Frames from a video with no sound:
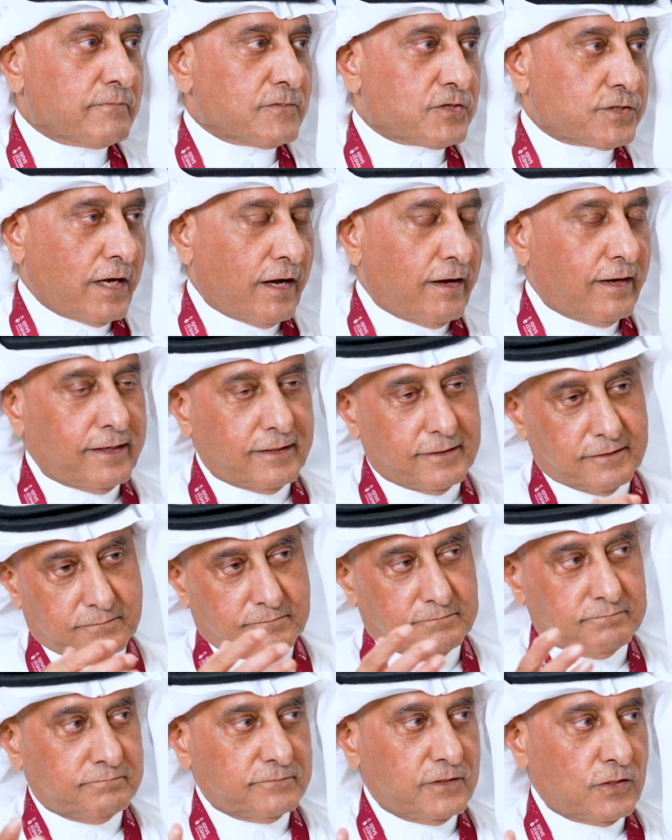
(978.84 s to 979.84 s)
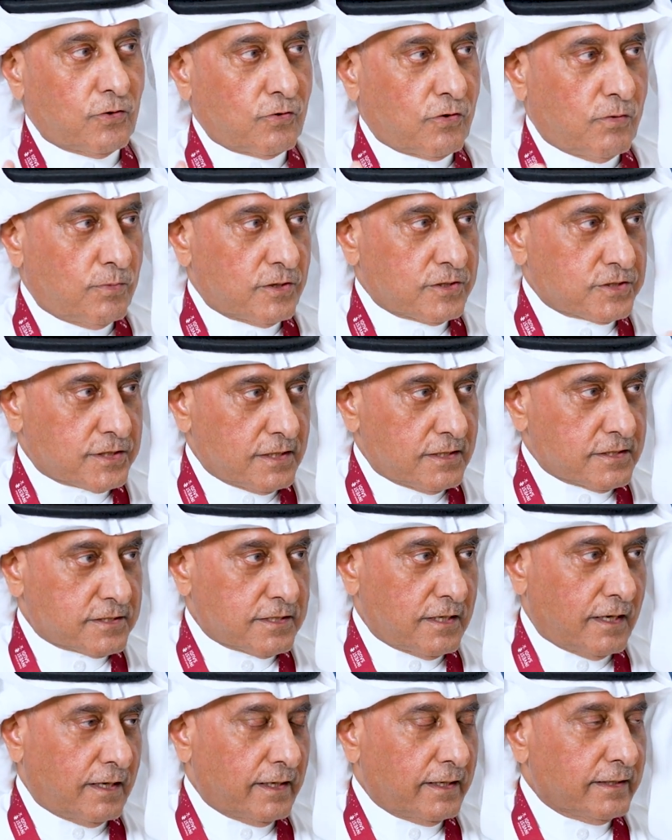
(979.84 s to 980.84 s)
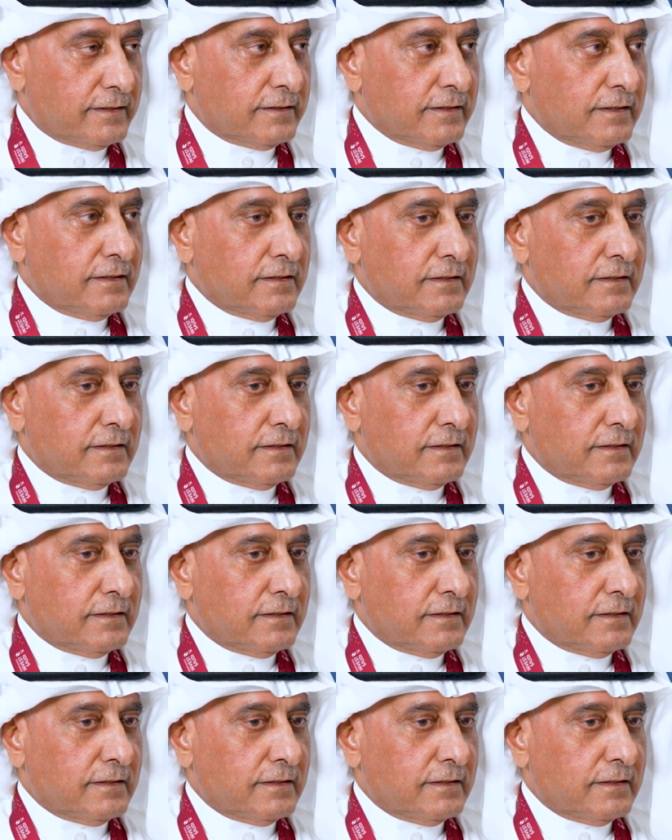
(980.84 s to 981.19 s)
side, you know, commercial side.